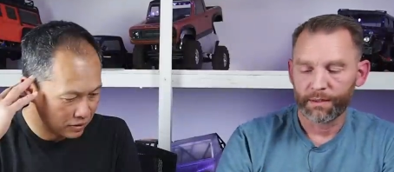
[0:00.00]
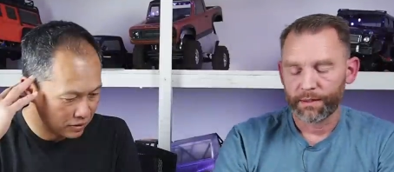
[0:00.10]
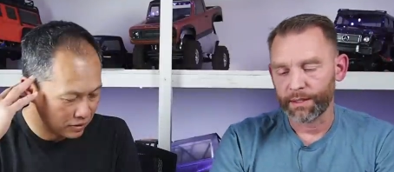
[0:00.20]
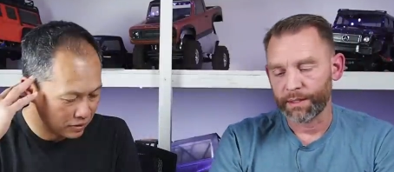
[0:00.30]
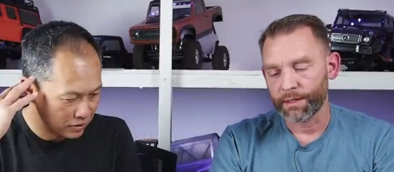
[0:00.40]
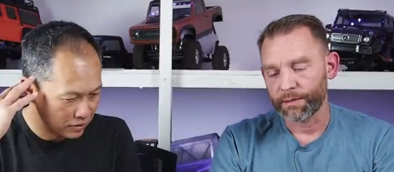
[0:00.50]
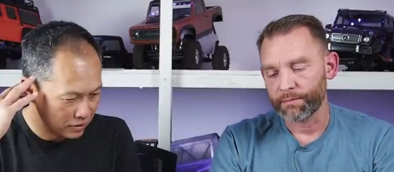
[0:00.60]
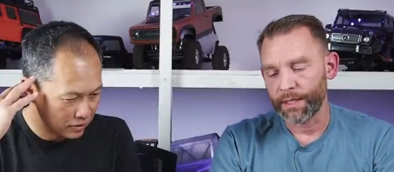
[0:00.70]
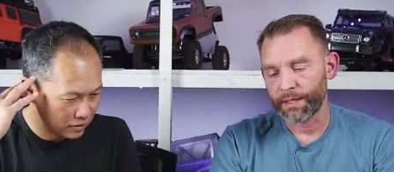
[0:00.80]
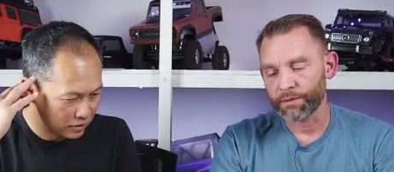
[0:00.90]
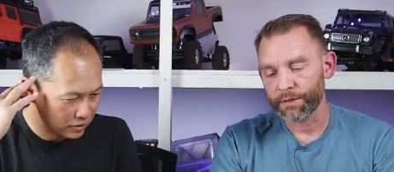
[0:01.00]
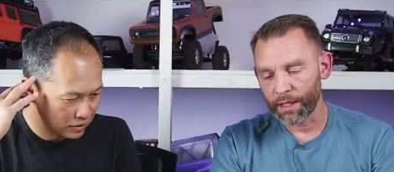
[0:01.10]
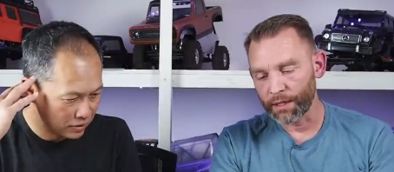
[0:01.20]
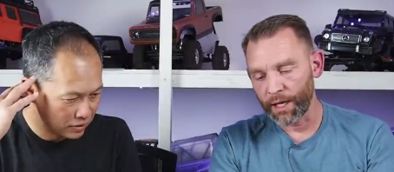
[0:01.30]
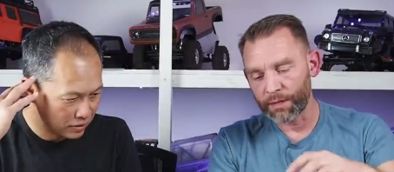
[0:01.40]
Speaker 1: Um, I know a
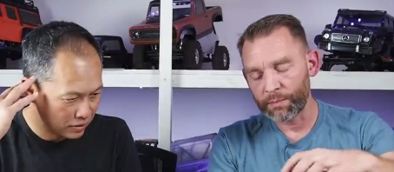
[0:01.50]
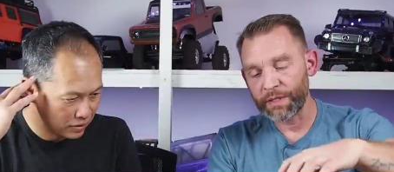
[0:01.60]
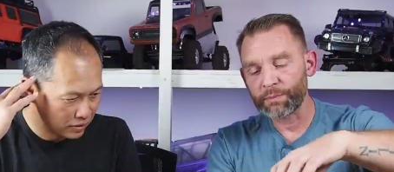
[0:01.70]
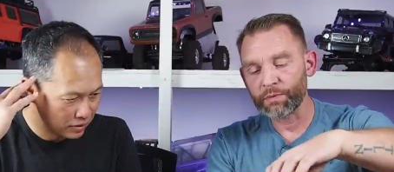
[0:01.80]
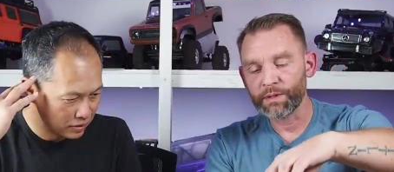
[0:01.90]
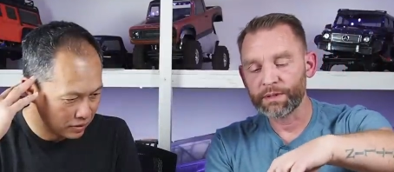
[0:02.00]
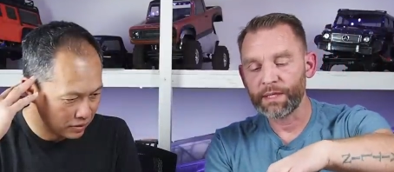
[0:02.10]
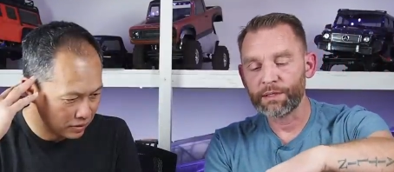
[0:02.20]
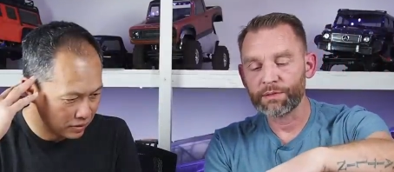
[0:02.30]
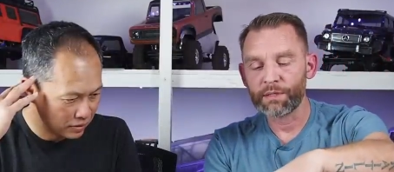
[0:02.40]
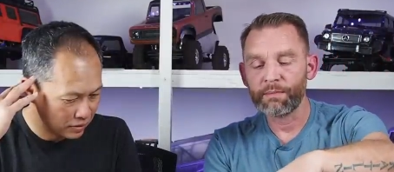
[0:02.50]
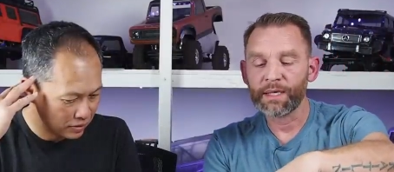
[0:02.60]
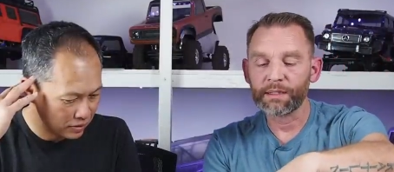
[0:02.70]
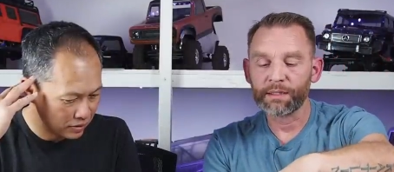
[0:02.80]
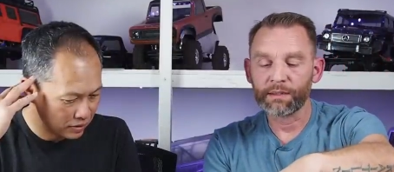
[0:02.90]
lot of people what they do is they're
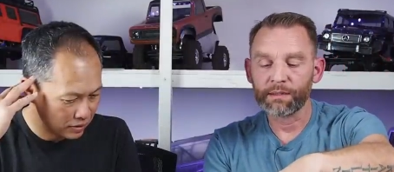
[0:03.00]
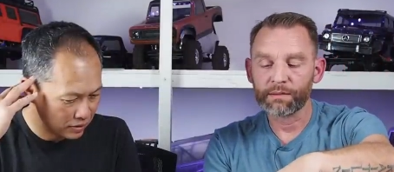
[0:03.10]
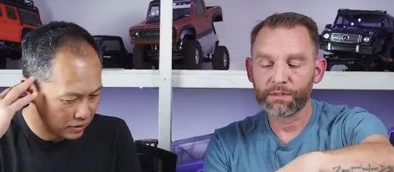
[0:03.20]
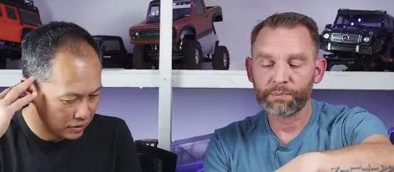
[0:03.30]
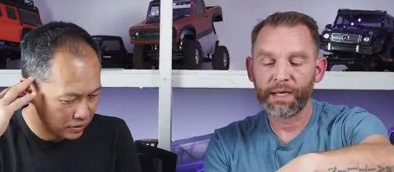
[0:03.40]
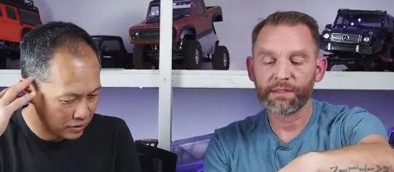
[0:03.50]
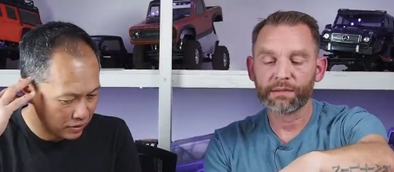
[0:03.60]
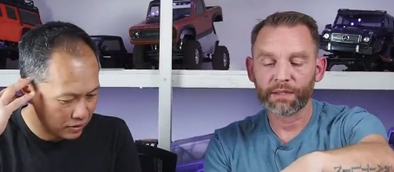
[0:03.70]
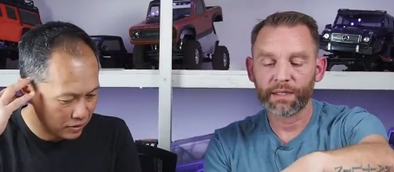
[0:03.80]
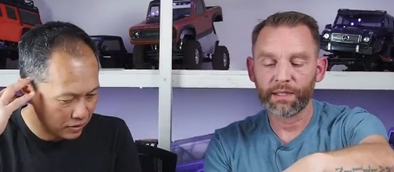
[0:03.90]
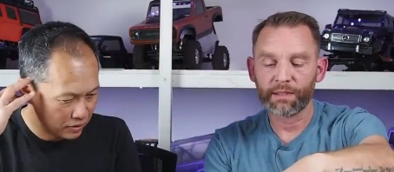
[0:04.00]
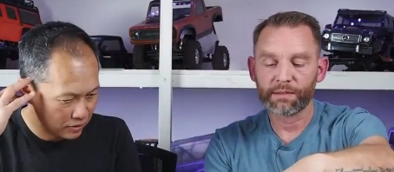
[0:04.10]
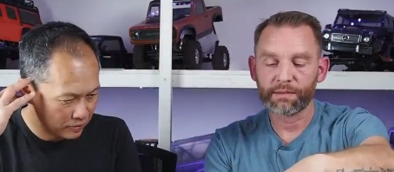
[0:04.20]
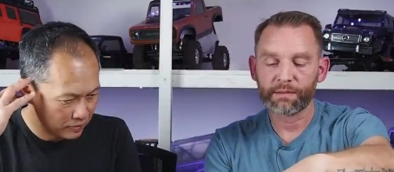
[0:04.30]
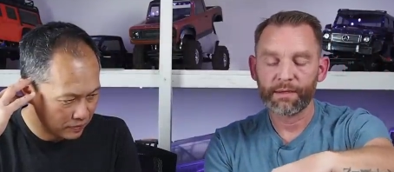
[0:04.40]
making spacer
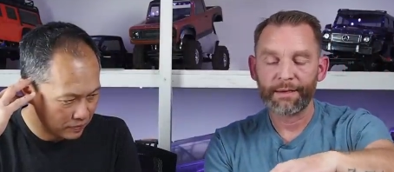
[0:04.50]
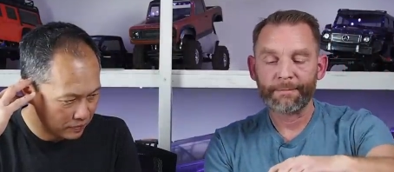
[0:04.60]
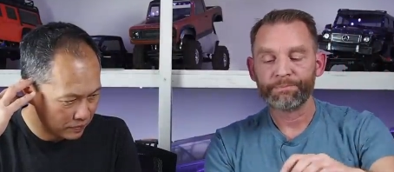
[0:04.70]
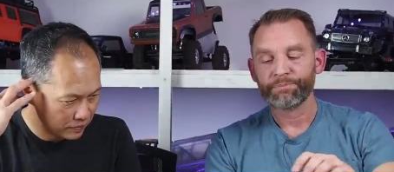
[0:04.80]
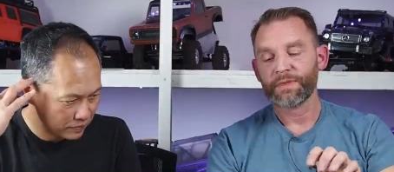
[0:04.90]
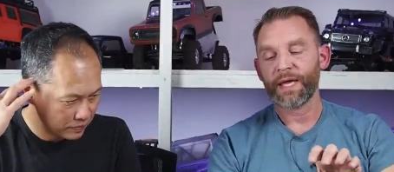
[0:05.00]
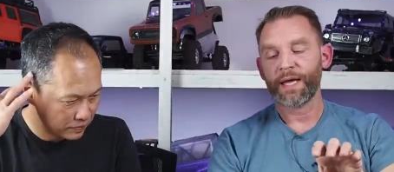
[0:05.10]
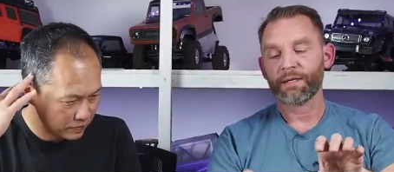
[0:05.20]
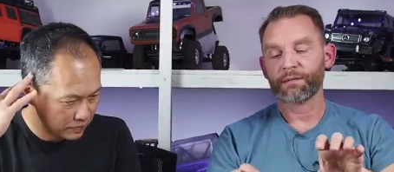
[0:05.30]
kits that